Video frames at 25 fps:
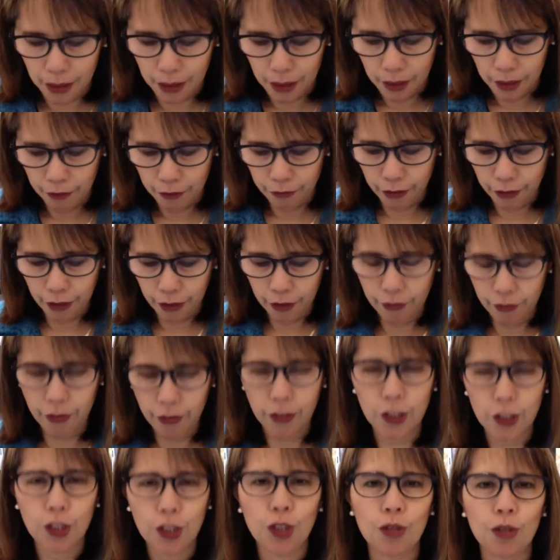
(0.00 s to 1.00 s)
very,
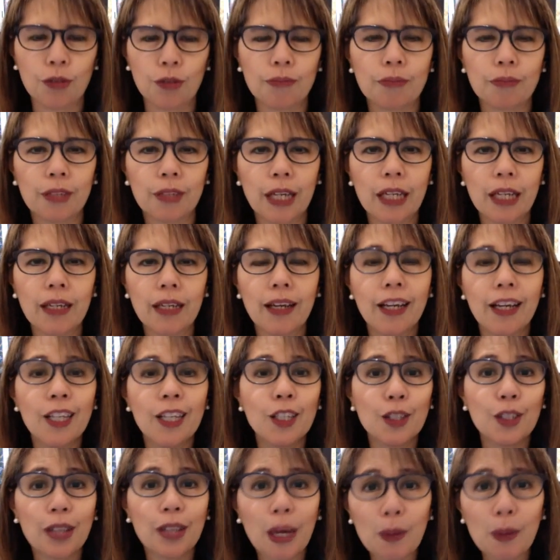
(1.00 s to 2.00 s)
very soon. Okay,
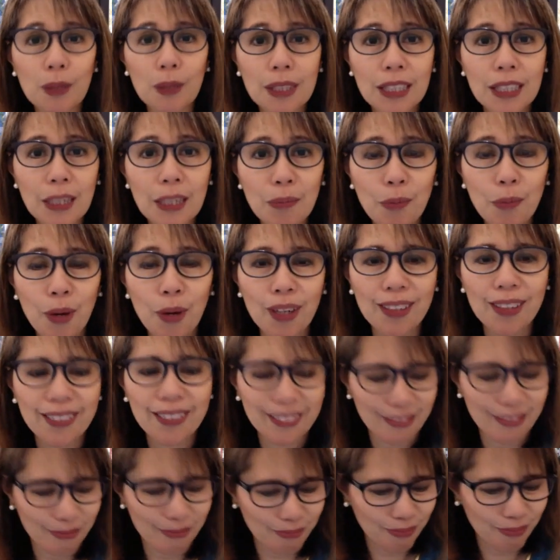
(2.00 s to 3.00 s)
so that was step one.
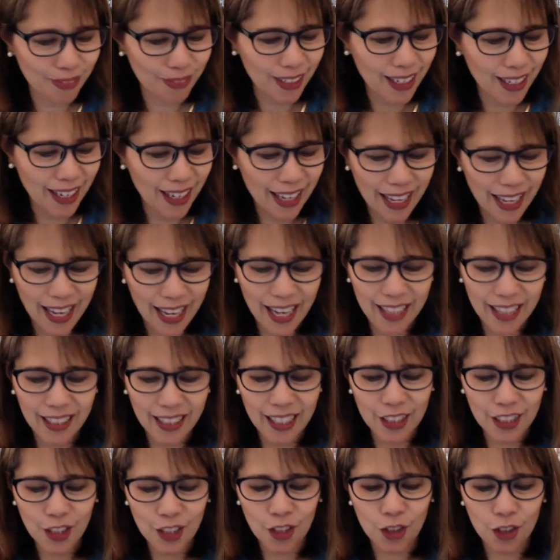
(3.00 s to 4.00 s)
And
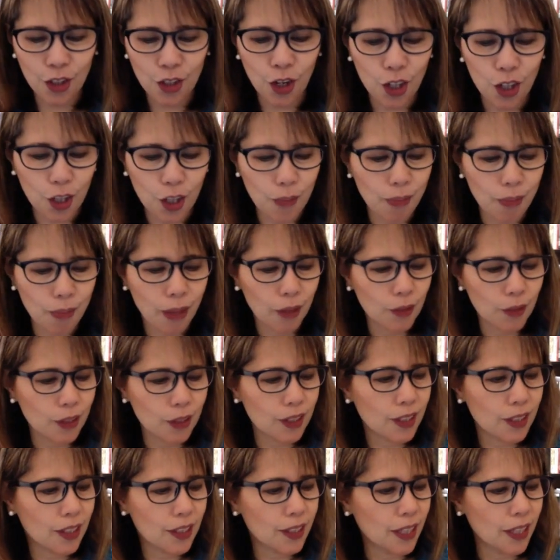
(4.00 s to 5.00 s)
let's talk about
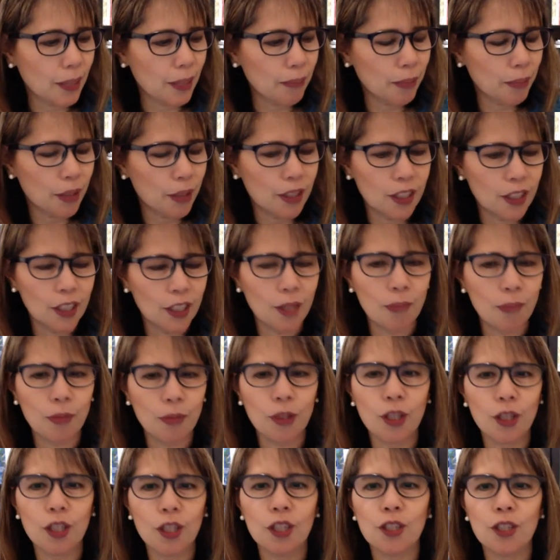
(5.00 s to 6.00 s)
step number
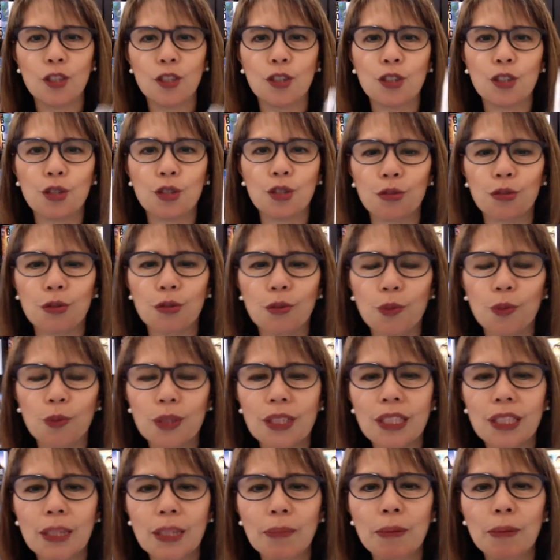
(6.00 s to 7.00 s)
two. What's
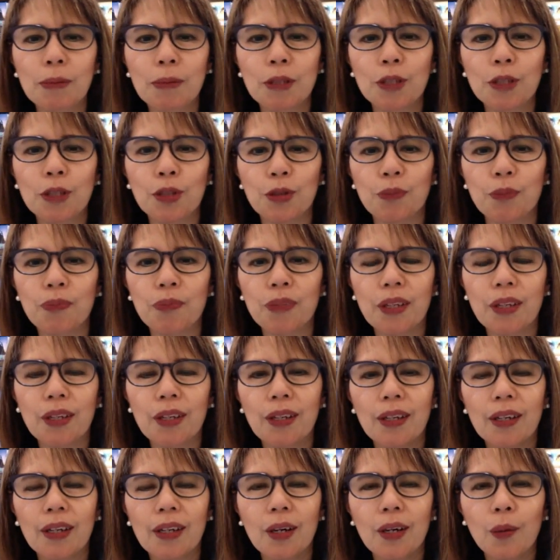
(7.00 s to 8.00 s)
step number two?
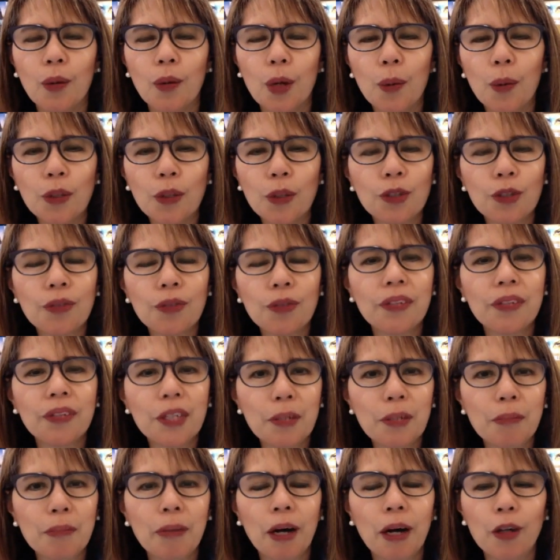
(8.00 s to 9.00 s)
I want you to think
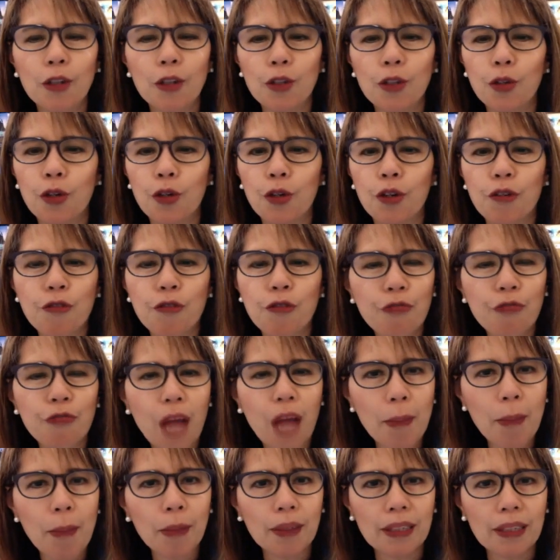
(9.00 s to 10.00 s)
about your
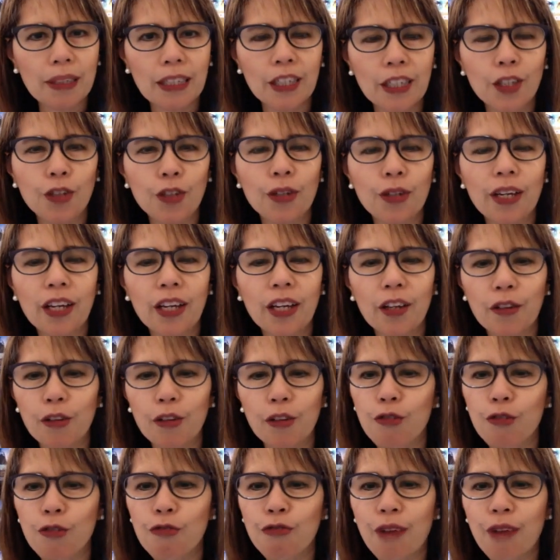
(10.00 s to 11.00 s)
family, your health,
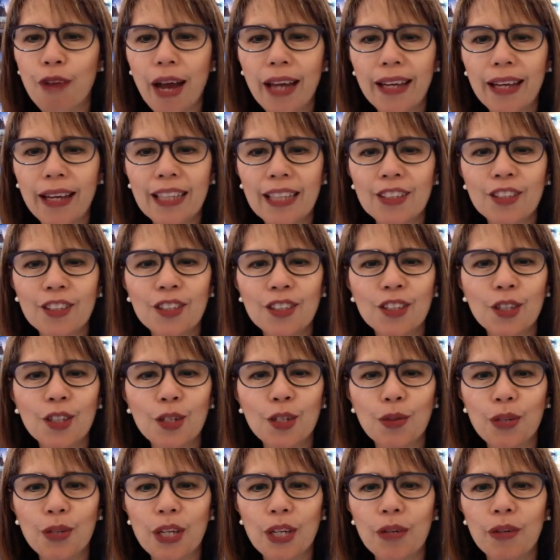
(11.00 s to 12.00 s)
your finances,
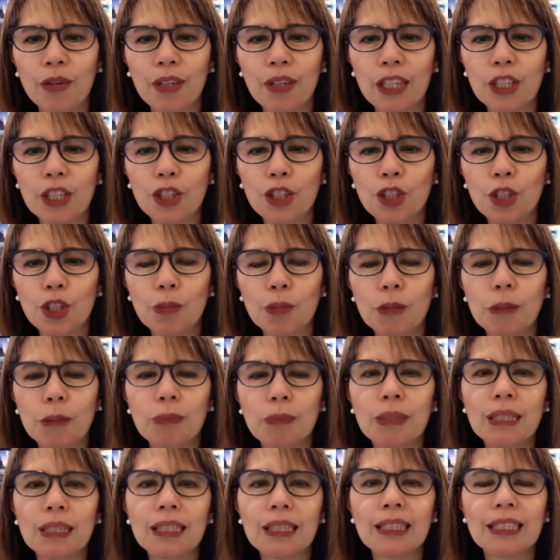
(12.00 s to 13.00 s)
career, relationships,
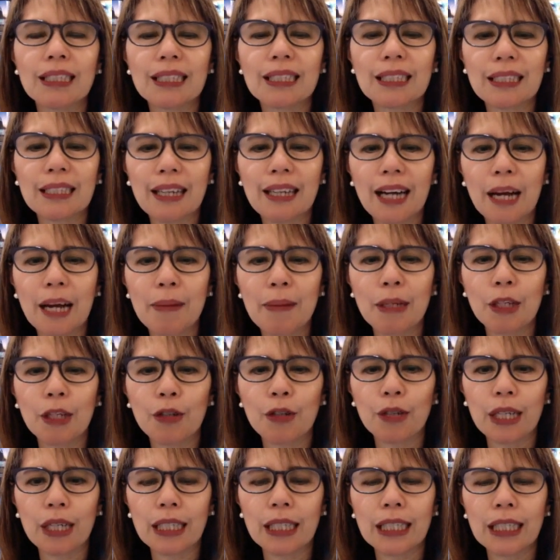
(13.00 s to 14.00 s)
business, time, and
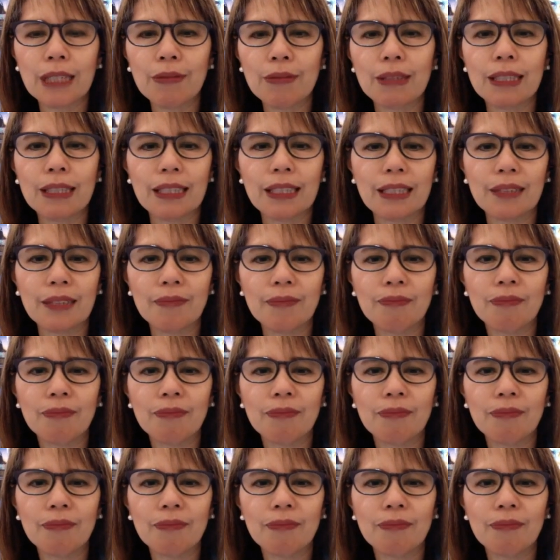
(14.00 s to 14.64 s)
creativity.